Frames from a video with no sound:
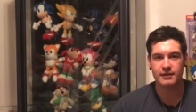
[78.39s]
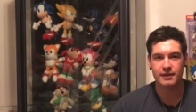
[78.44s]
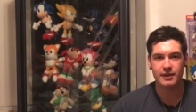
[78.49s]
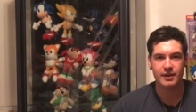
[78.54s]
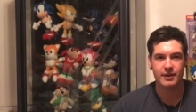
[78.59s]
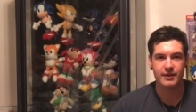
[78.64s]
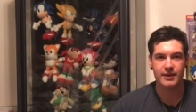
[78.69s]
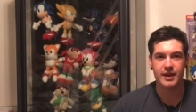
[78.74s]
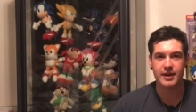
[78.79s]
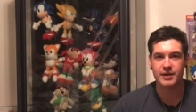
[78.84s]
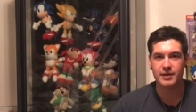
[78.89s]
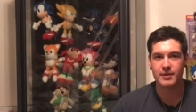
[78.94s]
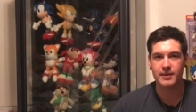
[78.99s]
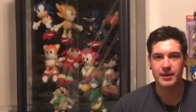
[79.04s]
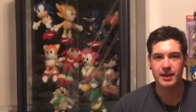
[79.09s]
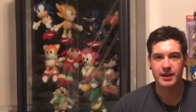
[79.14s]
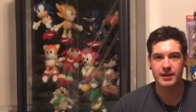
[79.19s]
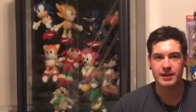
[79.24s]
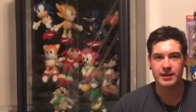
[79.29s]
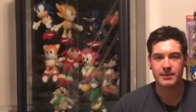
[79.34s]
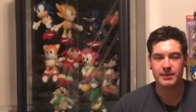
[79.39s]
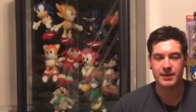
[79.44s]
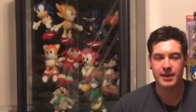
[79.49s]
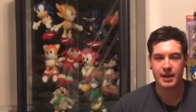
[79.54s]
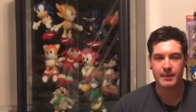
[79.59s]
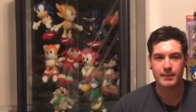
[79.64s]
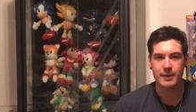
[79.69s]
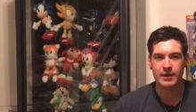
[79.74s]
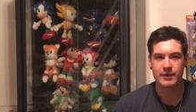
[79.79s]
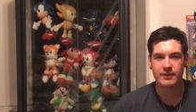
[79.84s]
they knew what they did with
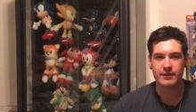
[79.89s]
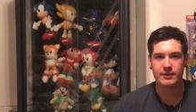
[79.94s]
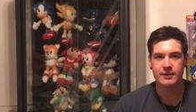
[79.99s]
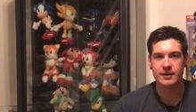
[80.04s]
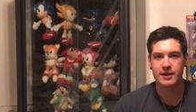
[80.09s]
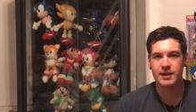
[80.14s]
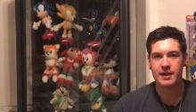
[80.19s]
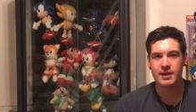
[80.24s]
that barrel.